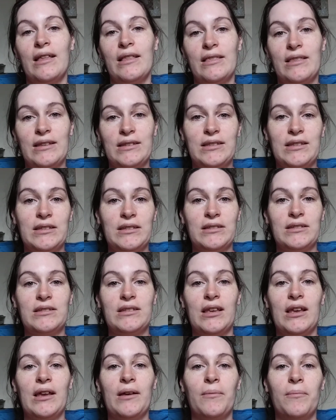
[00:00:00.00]
This
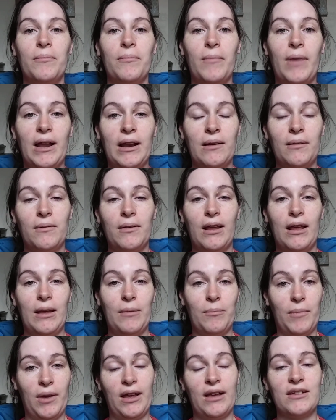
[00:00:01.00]
is mine
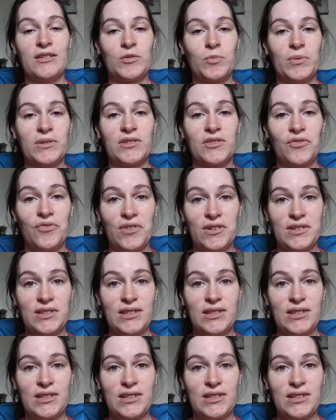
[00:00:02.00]
and my husband's first